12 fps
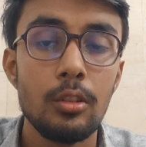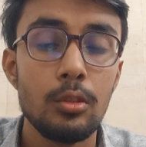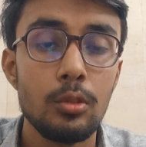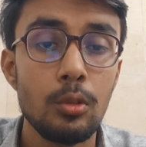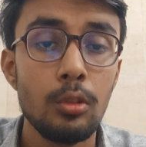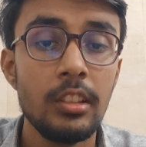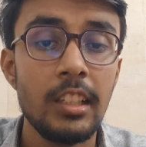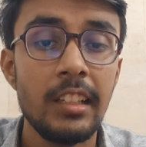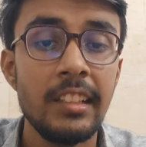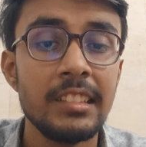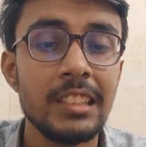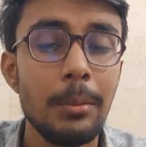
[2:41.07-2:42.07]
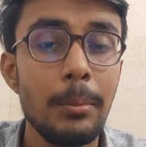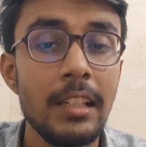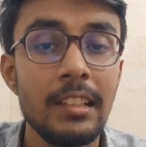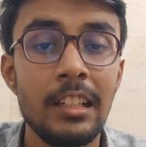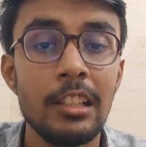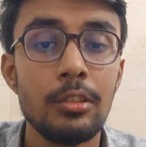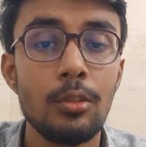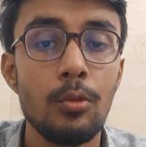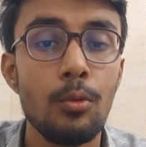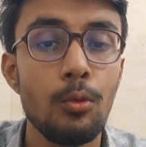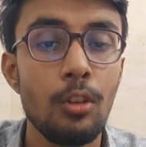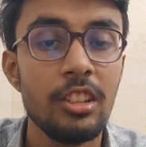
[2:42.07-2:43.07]
So traditional methods
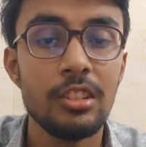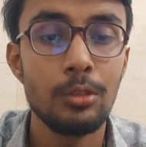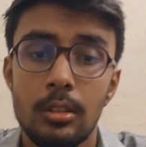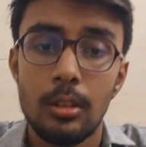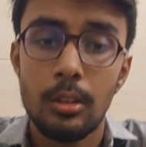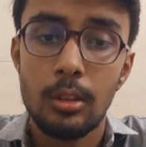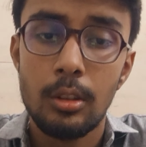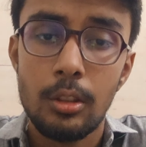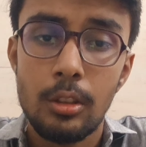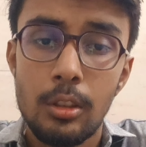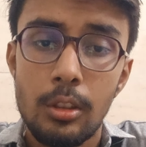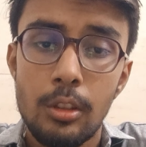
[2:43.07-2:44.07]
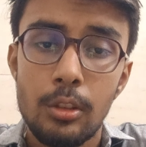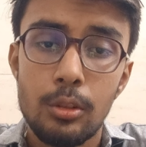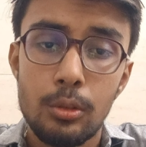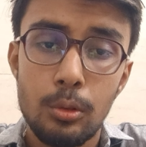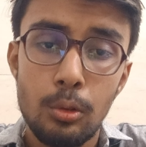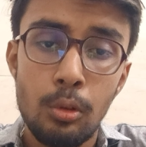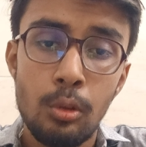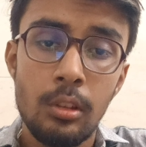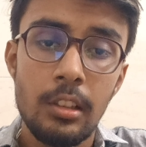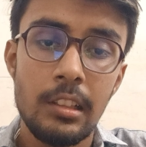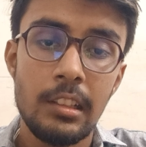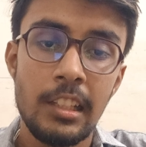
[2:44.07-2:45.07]
was not.
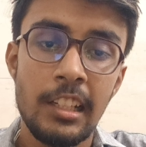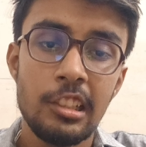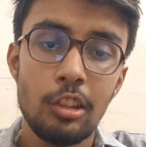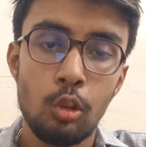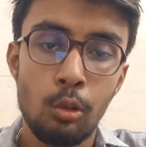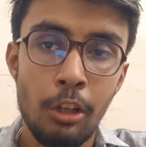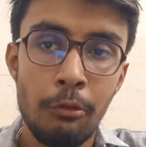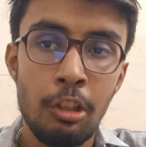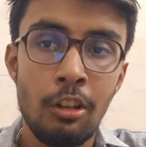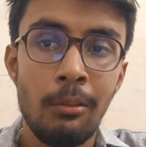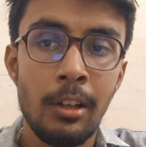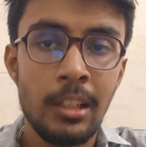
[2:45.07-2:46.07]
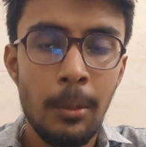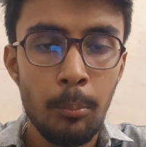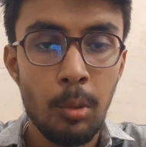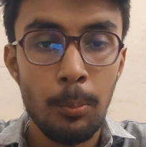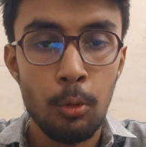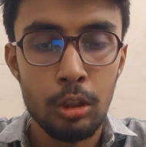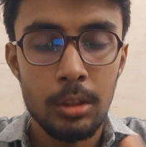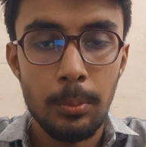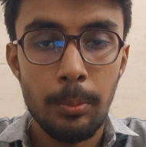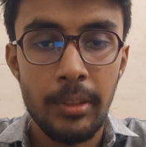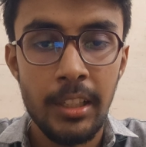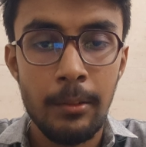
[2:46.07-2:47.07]
So let's overview about the proposed
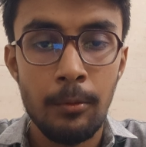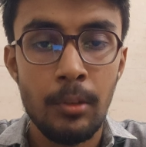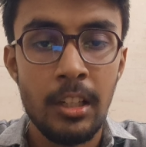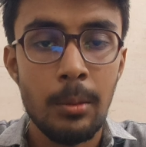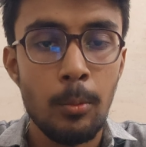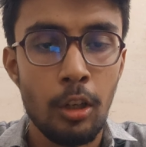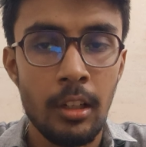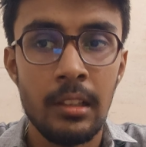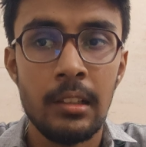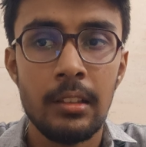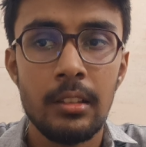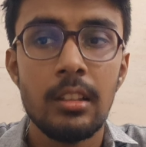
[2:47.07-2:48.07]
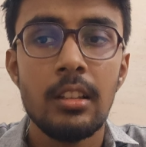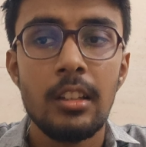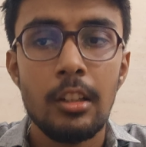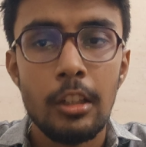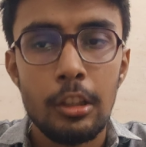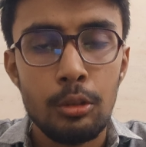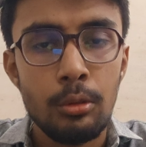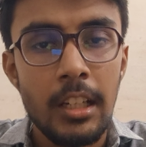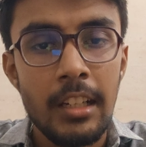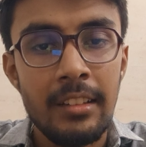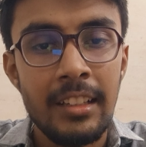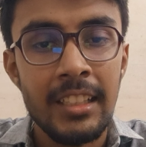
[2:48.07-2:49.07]
framework model. To
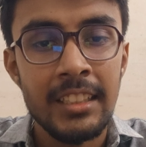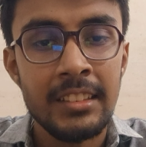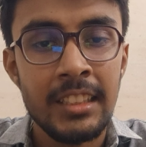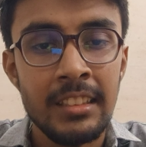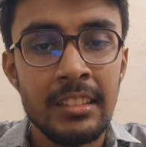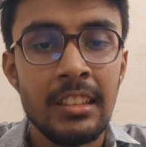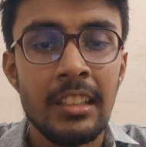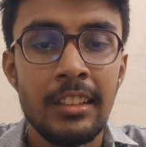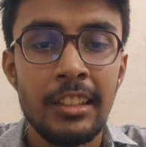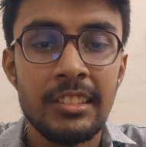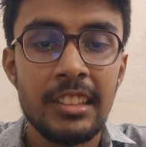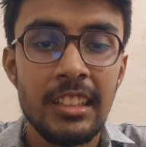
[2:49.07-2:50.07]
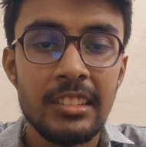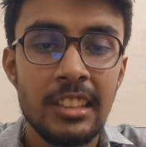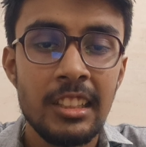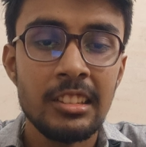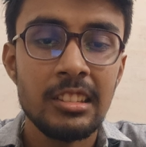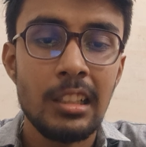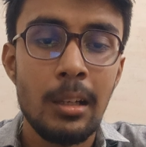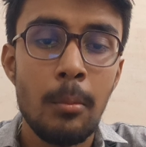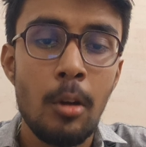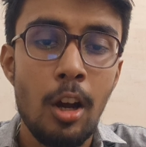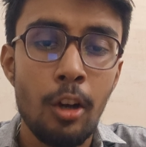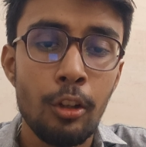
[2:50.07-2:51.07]
address this, researchers
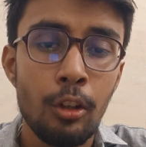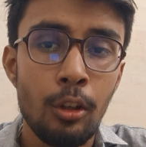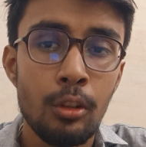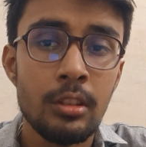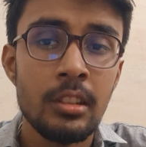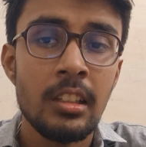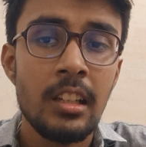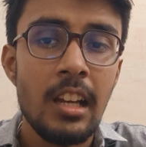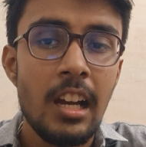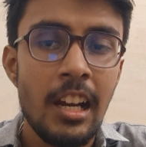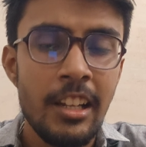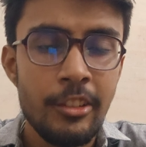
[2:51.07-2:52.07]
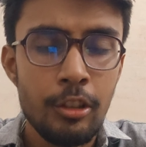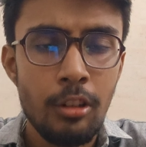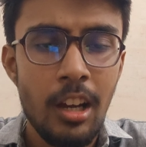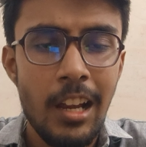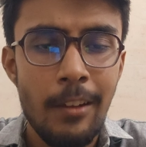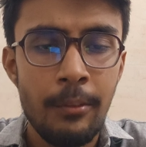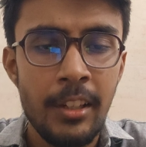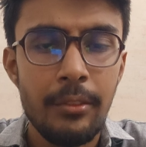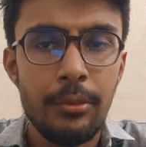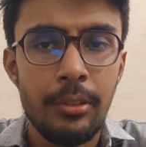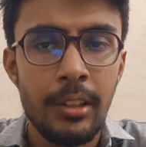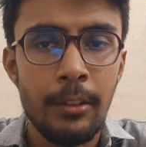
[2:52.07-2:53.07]
come across a new
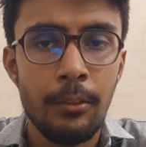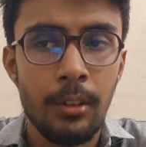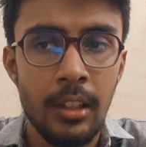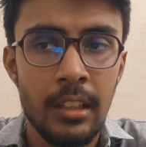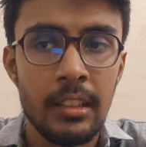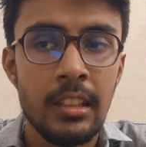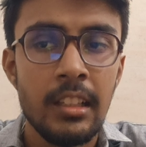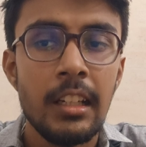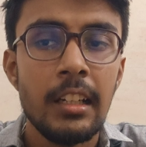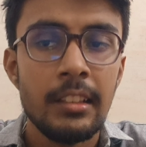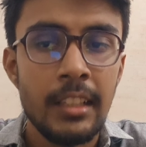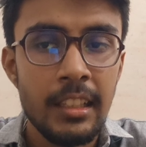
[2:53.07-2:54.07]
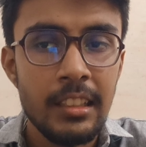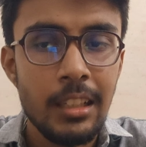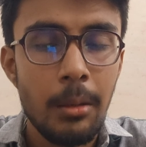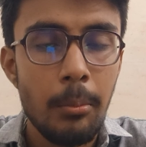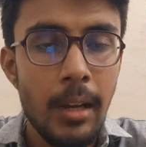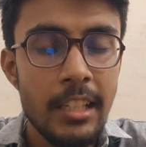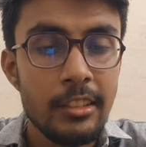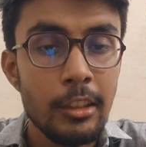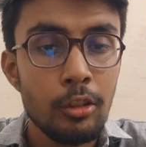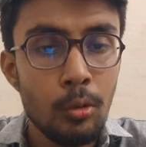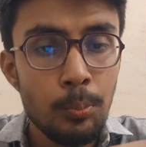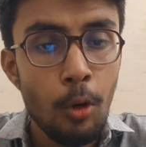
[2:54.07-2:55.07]
hybrid framework that combines
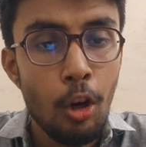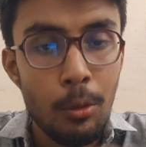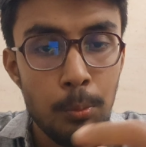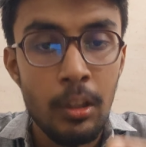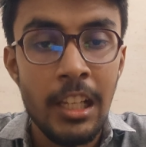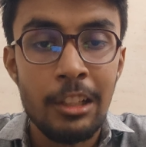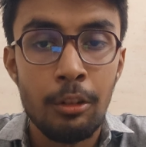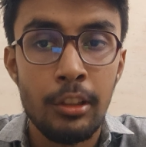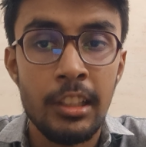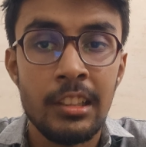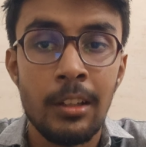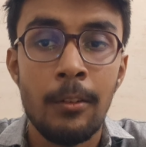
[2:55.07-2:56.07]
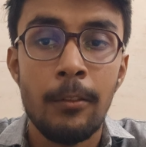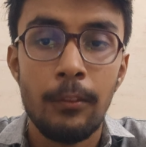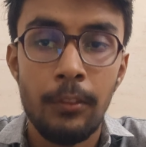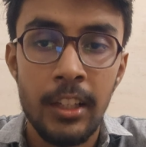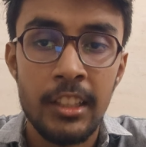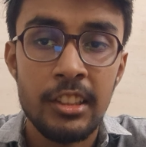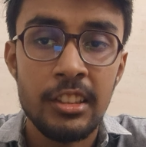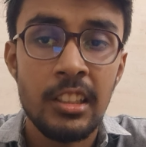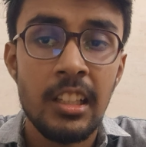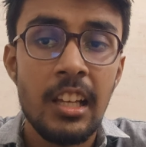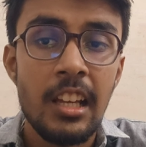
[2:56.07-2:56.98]
the two powerful algorithms. First,